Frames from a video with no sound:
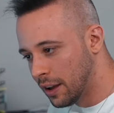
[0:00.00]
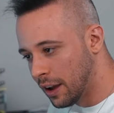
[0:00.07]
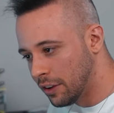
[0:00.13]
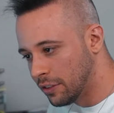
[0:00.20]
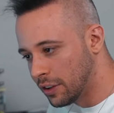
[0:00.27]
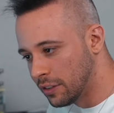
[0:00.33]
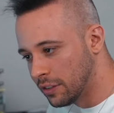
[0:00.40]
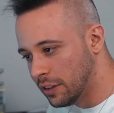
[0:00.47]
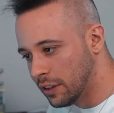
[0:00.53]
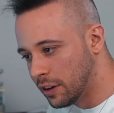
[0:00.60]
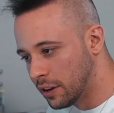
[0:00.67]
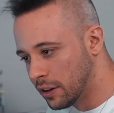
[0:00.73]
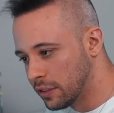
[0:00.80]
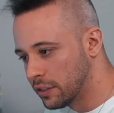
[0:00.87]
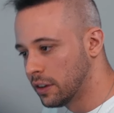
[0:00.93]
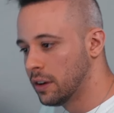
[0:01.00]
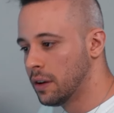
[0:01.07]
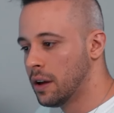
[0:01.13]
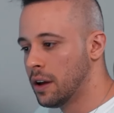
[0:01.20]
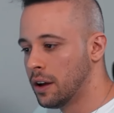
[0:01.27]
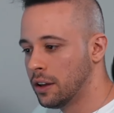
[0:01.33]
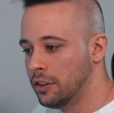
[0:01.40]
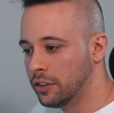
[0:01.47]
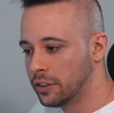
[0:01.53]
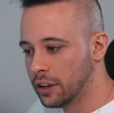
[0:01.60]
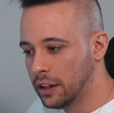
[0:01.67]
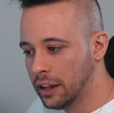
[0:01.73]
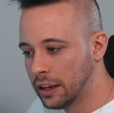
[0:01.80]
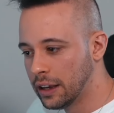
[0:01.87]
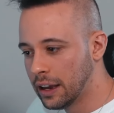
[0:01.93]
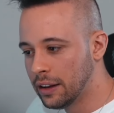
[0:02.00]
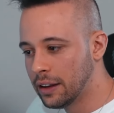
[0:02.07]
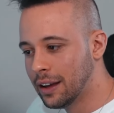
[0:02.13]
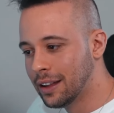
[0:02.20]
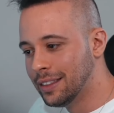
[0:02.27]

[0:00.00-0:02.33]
As you can see the cursor, just click it,